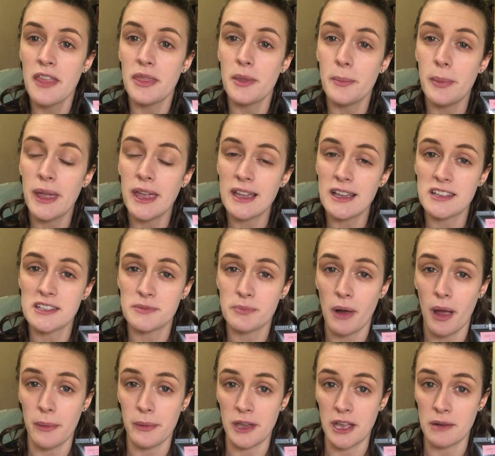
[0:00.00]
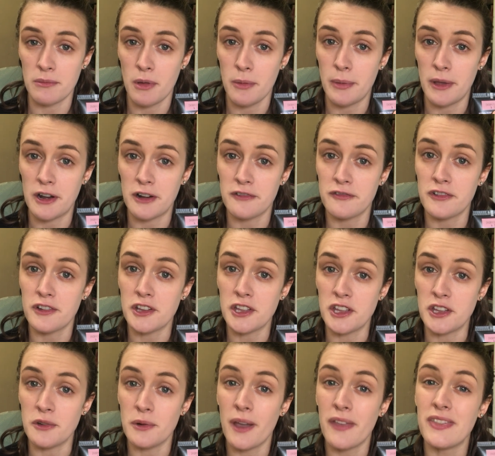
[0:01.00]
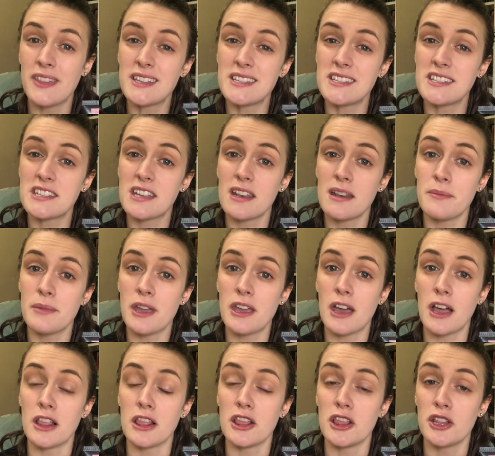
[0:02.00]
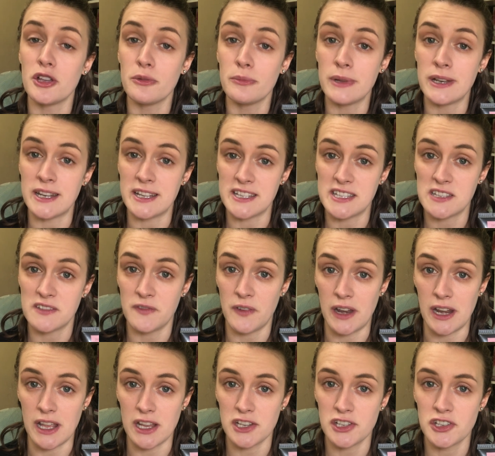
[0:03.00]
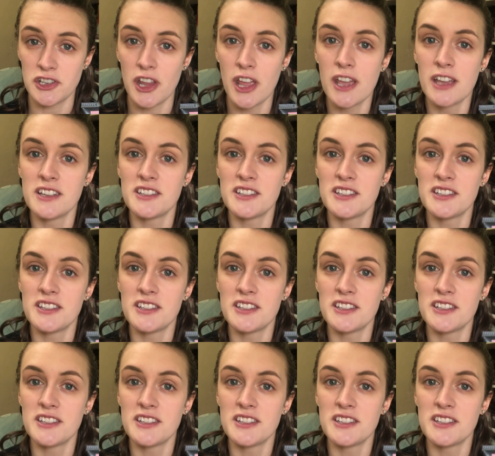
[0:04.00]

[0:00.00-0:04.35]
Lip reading: the pink is probably going to be better for you, and this is going to be a luminous finish.